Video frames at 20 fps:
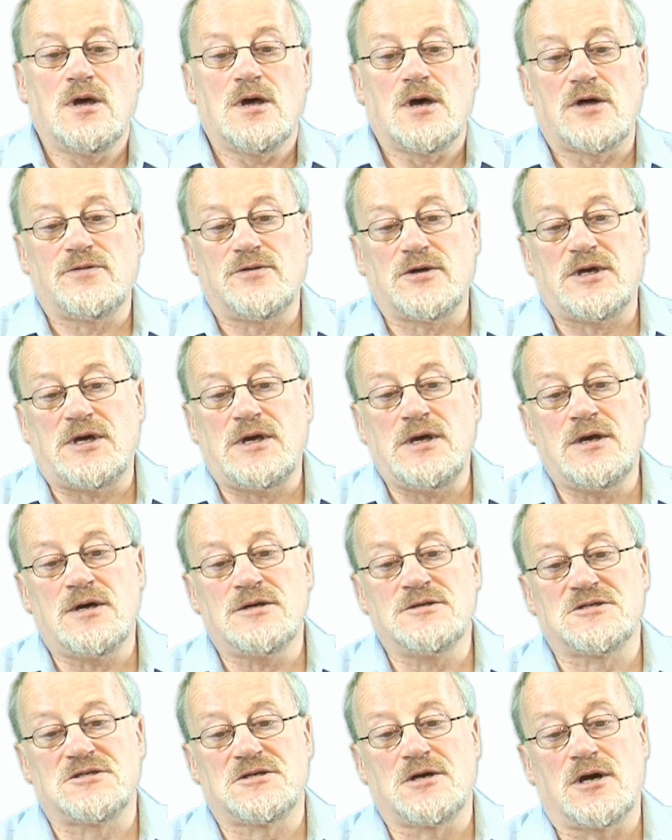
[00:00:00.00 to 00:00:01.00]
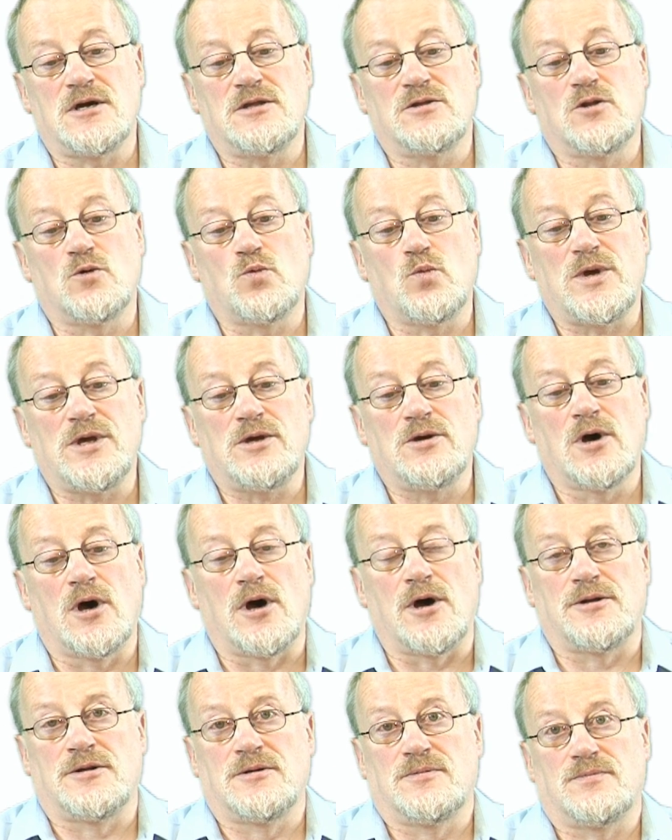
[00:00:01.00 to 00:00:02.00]
And the key insight that we
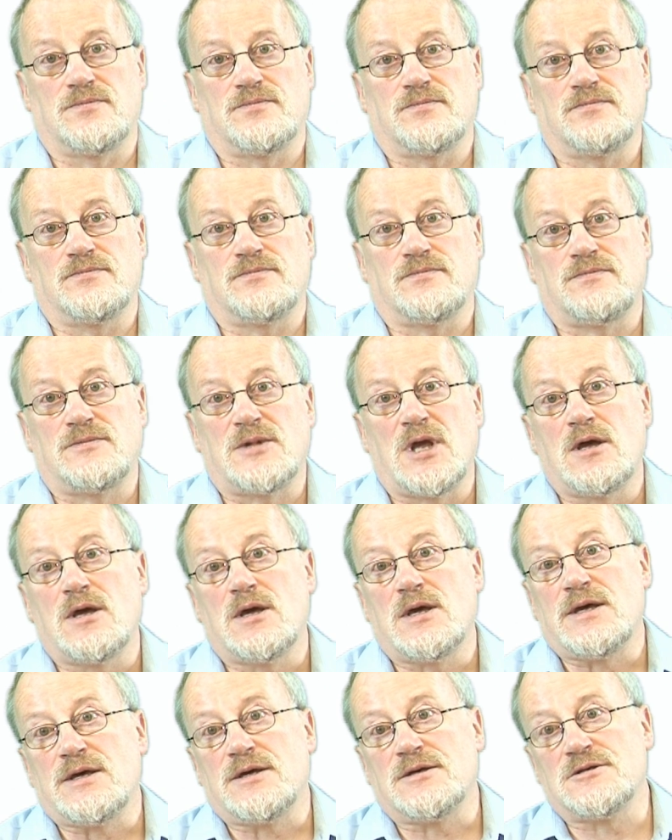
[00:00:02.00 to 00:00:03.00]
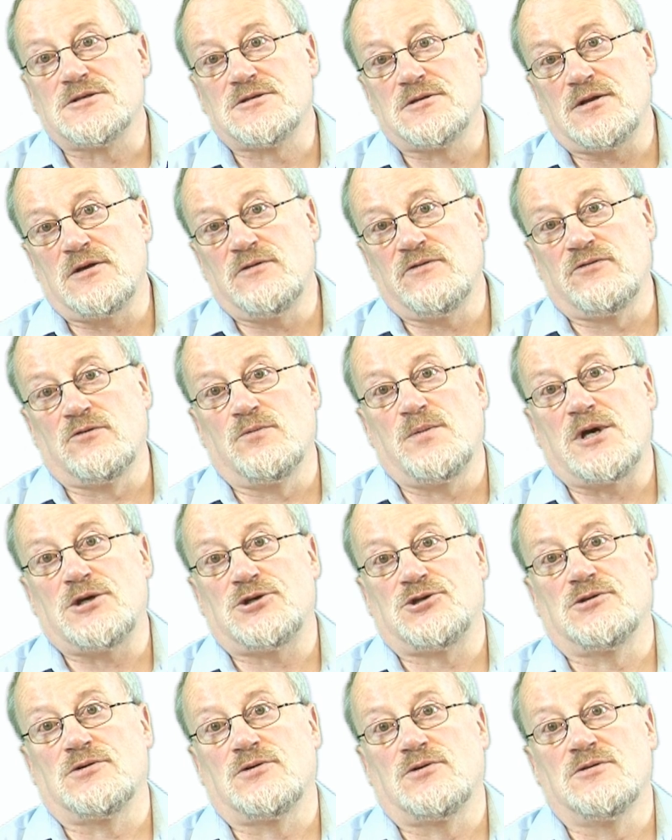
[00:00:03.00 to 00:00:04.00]
got is that
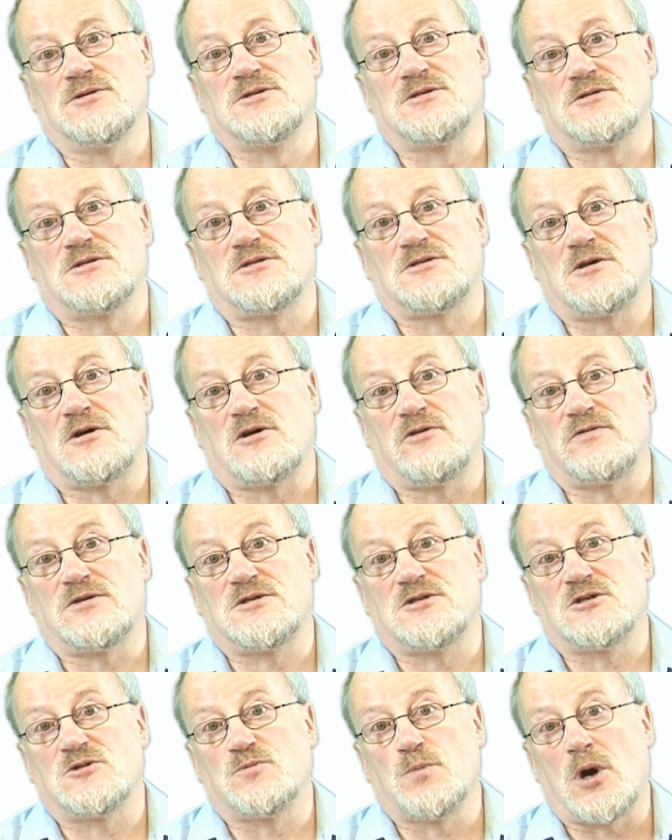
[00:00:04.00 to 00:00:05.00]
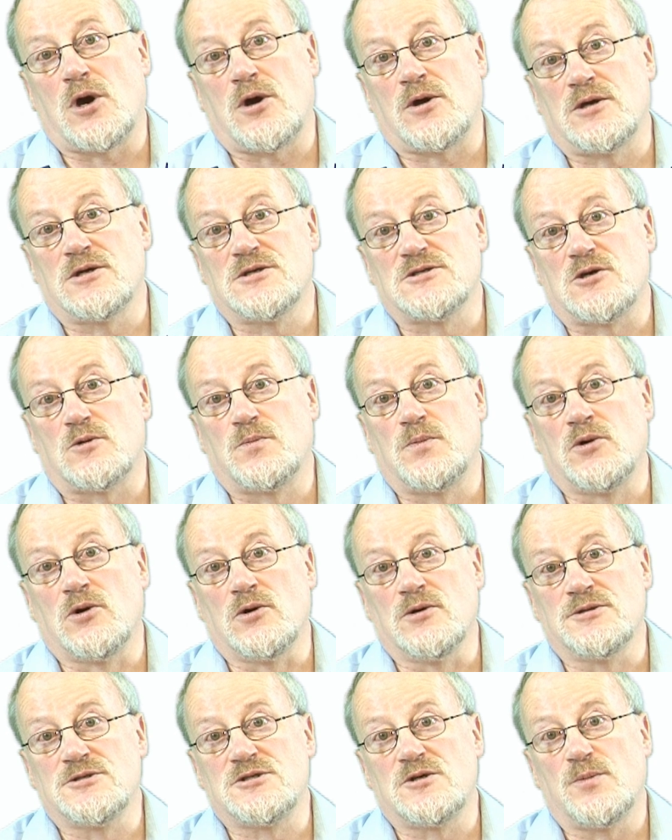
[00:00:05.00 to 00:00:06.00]
information goods and services markets are
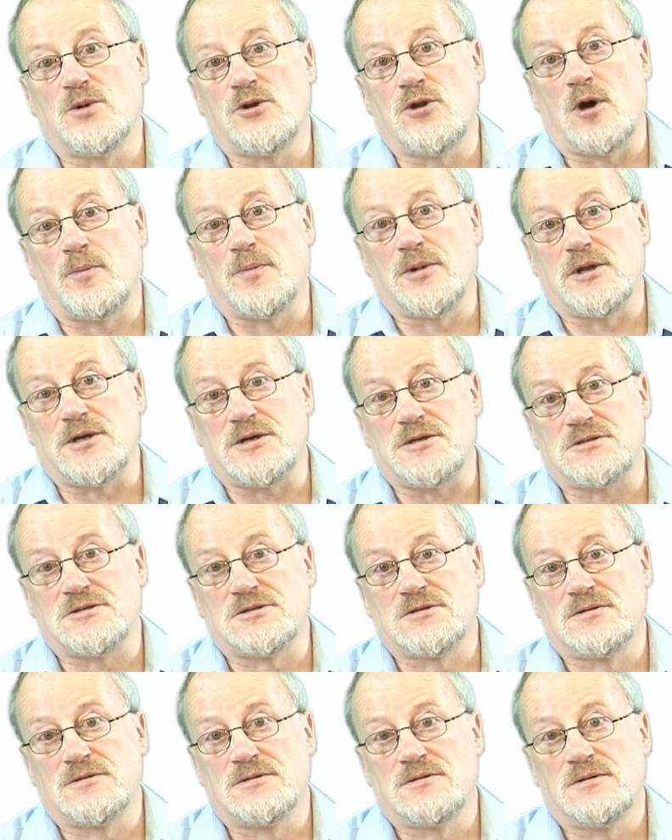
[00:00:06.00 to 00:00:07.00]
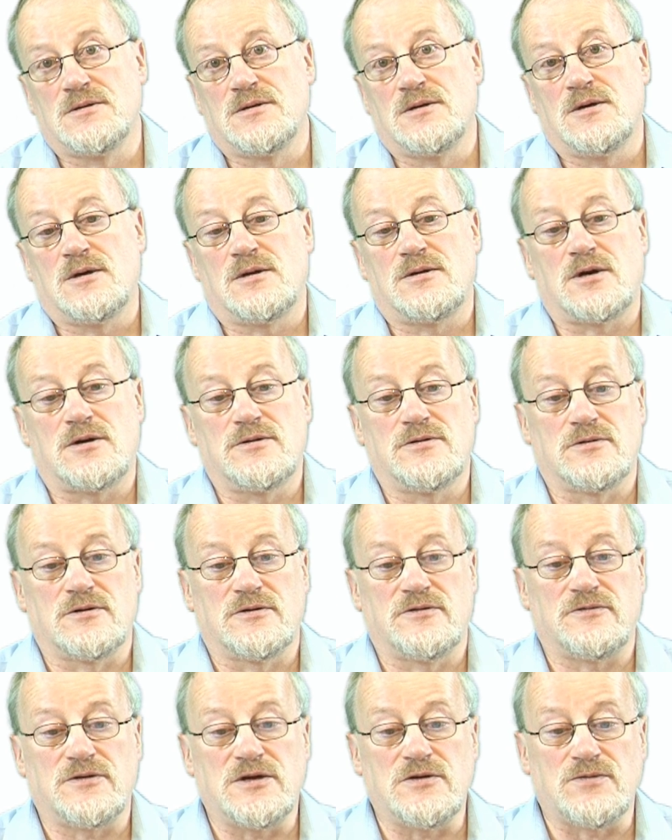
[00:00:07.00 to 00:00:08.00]
prone to monopolies. Now, there are
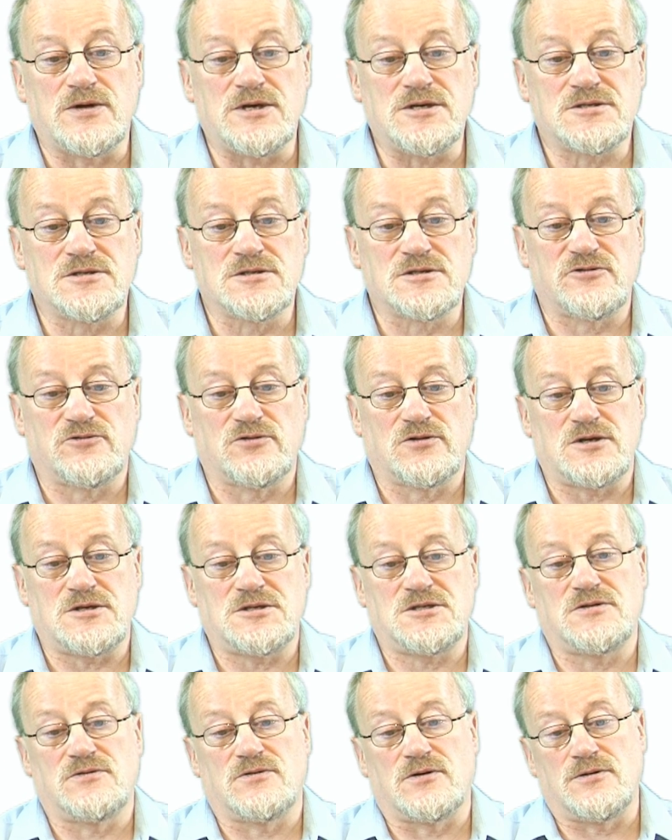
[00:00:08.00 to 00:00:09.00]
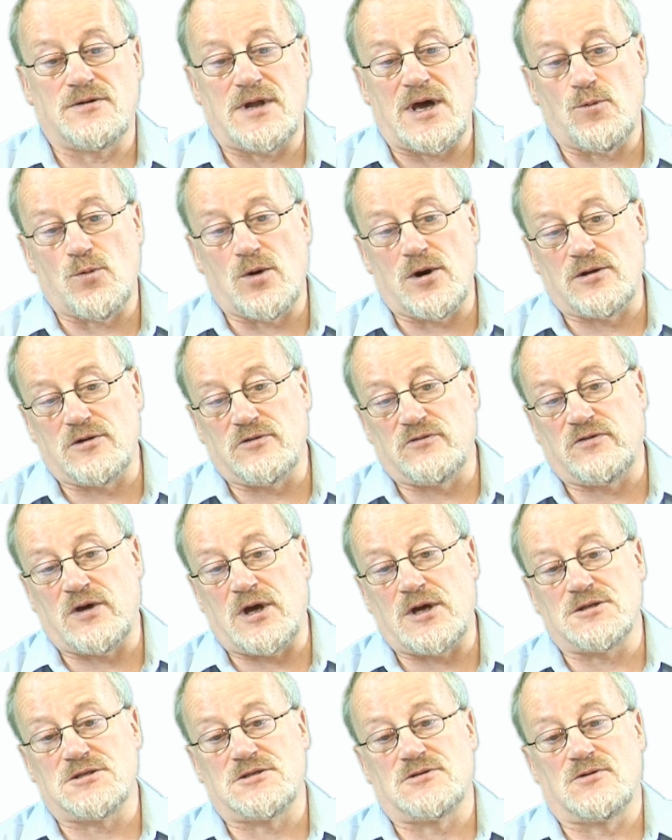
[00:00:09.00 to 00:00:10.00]
three reasons for this there are network
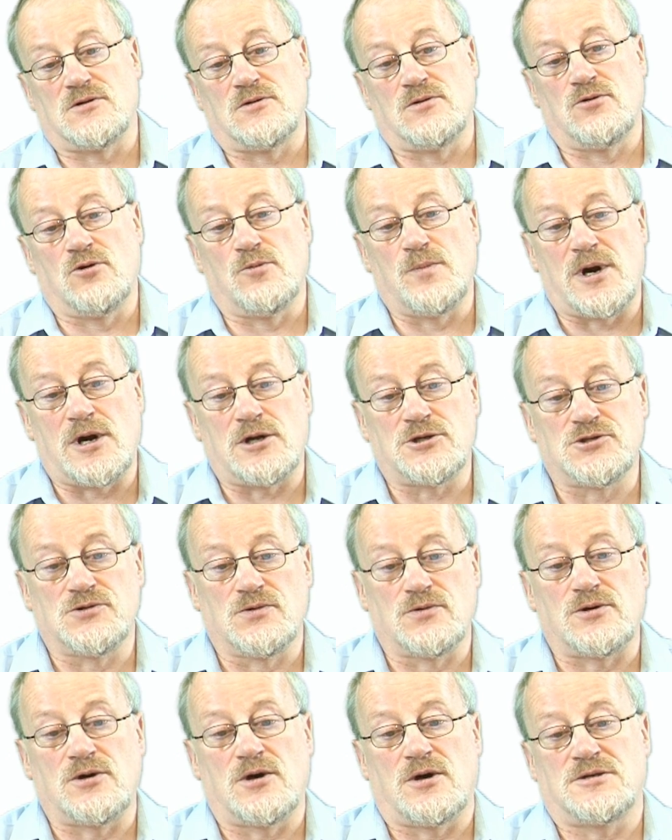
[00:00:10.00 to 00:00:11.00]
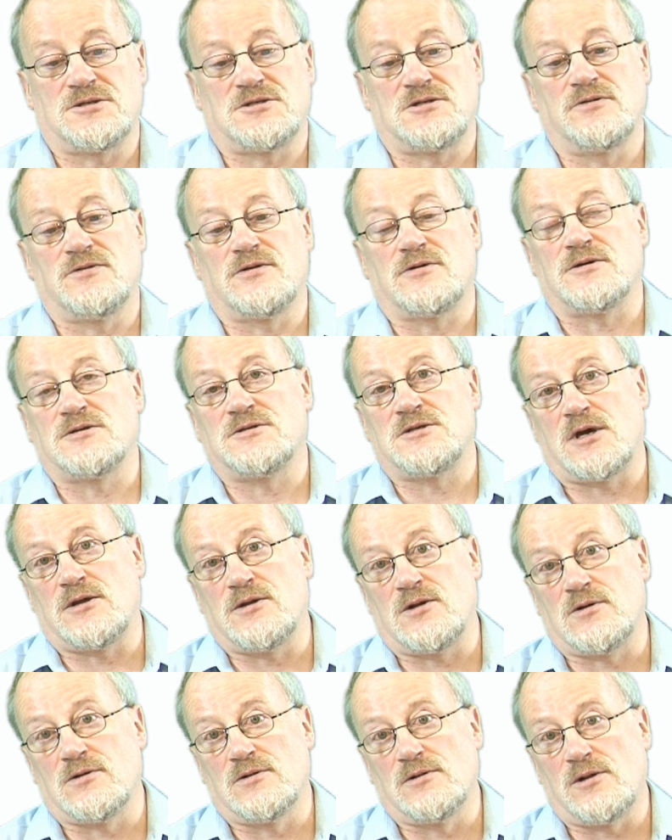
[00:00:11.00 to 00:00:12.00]
effects, there are low marginal costs, and there are
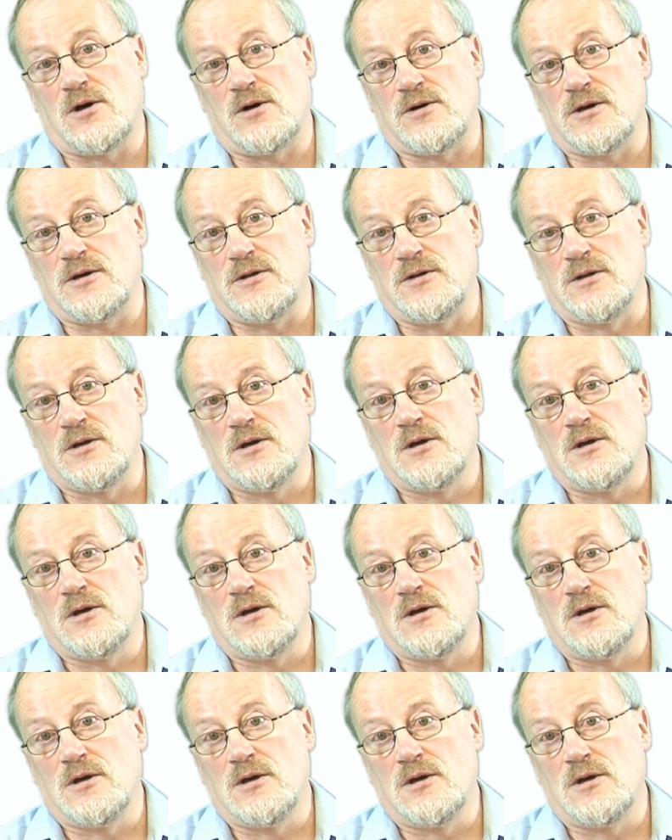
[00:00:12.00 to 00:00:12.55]
technical lock in.